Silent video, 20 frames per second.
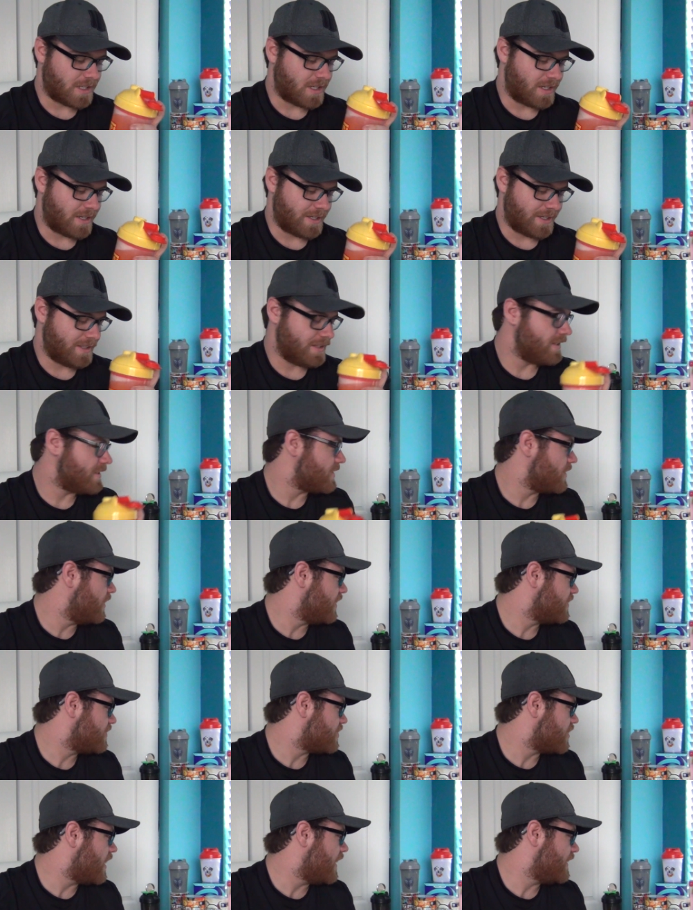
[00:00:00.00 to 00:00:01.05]
Alright, let's go
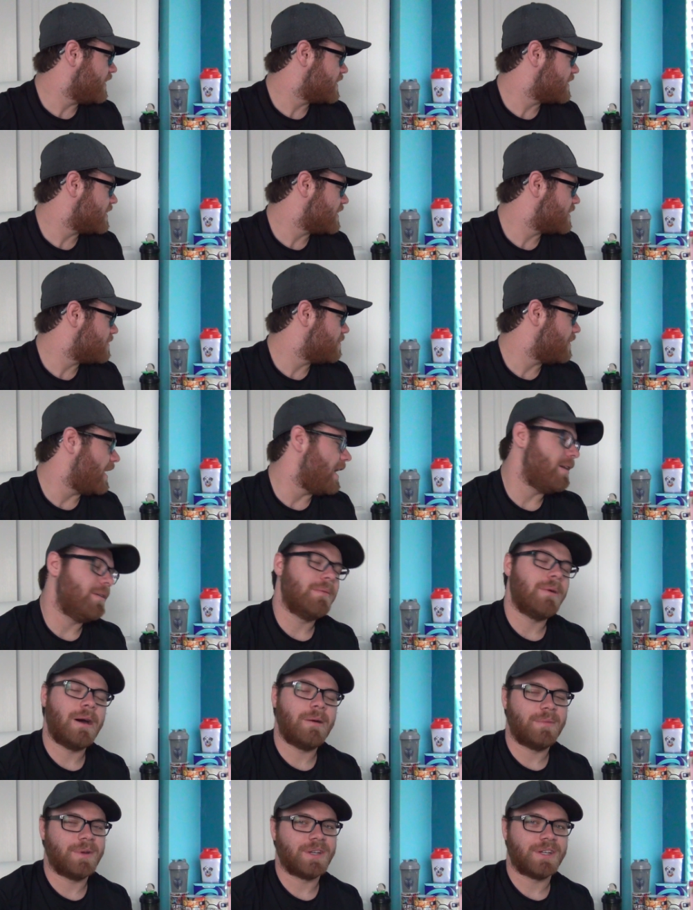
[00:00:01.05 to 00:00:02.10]
ahead and try this. This is Bahama
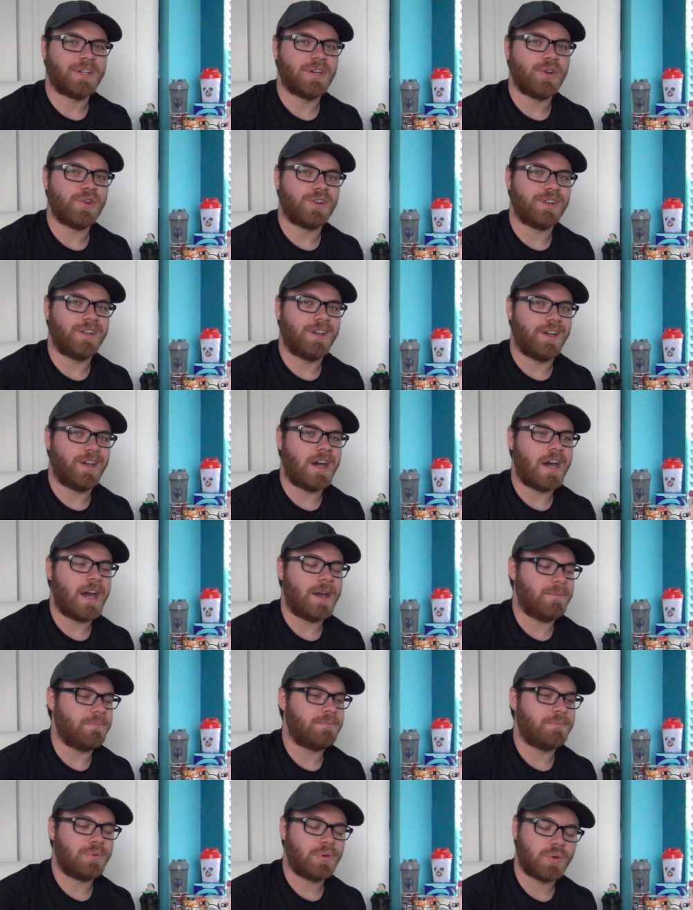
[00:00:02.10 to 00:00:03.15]
Mama and coconut.
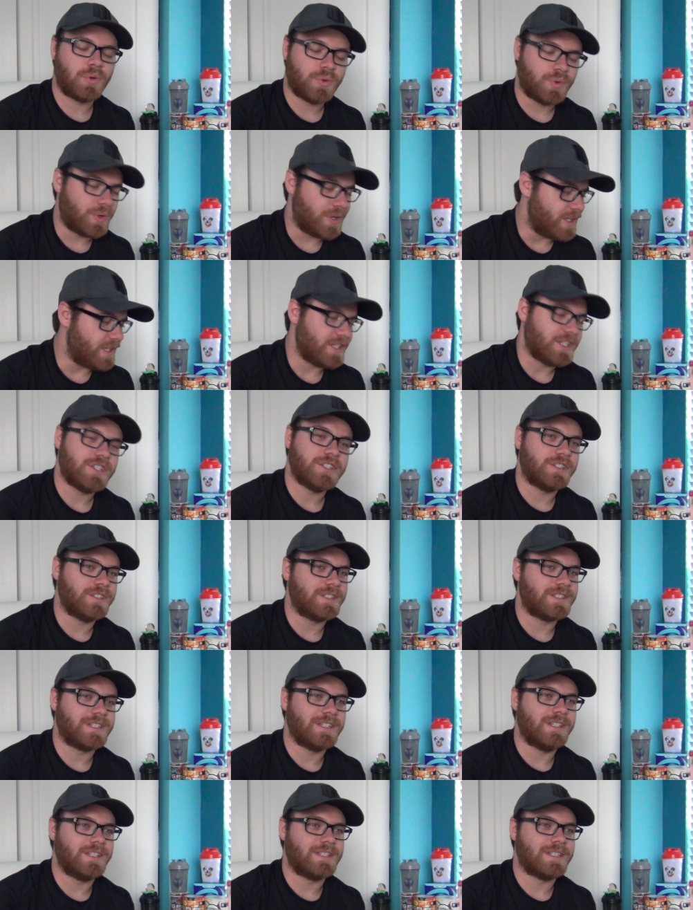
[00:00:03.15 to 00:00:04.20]
I'm pretty sure
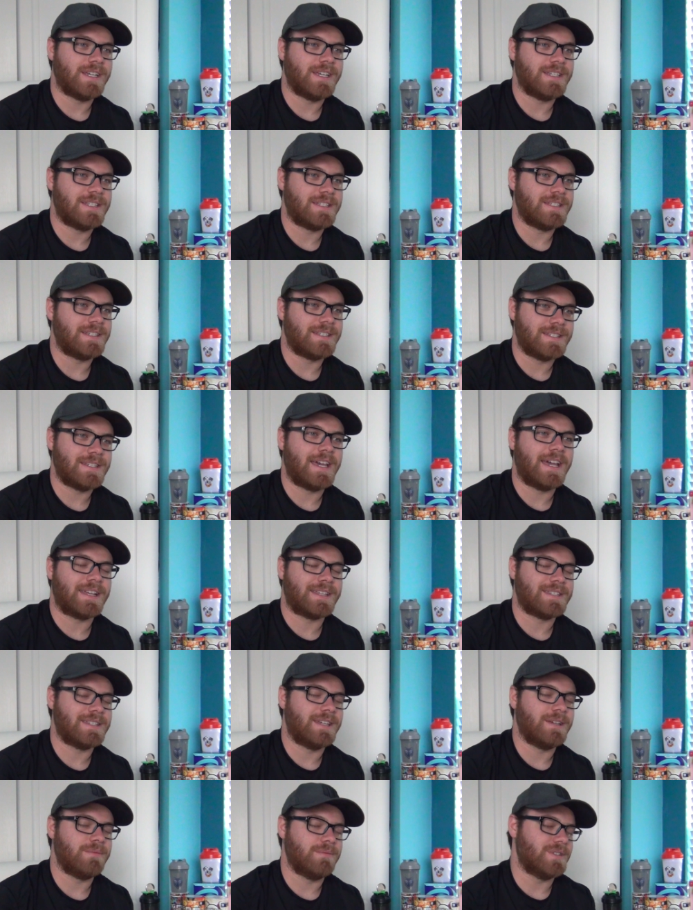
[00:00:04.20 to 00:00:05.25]
it's going to taste the exact
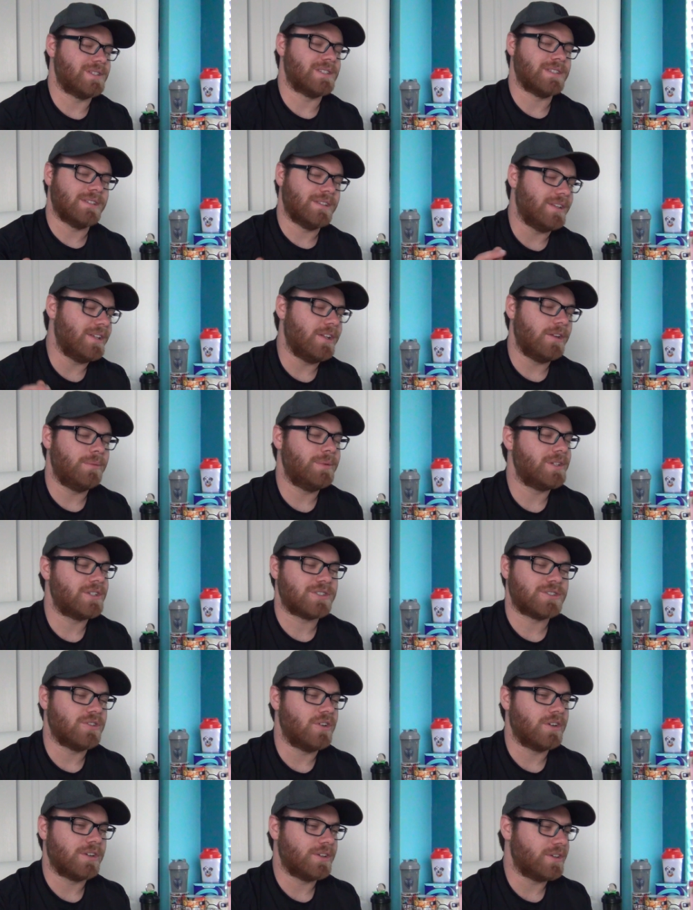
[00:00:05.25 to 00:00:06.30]
same, just a little bit
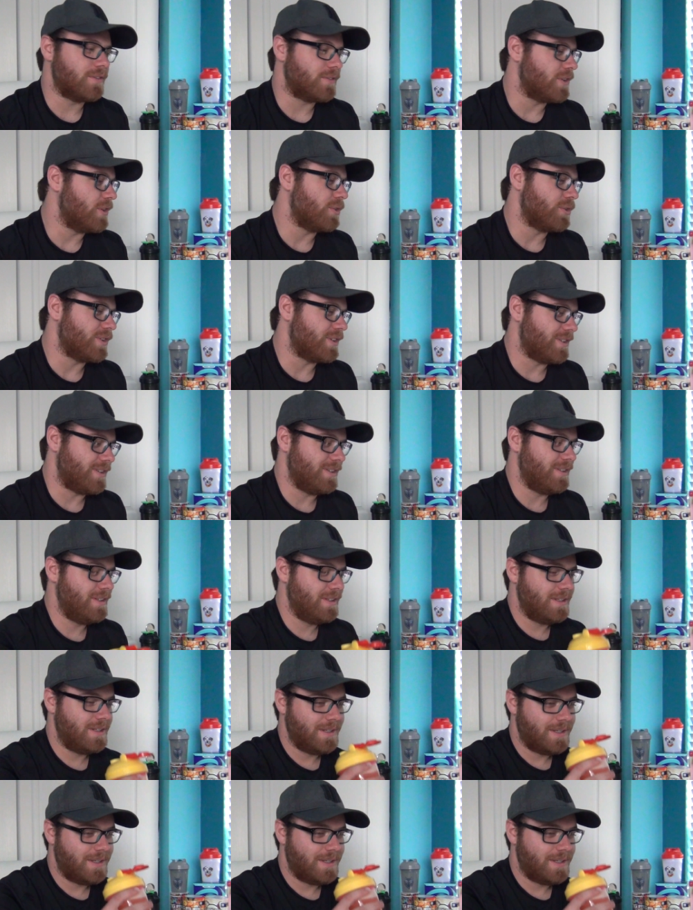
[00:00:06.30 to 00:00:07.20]
stronger of coconut.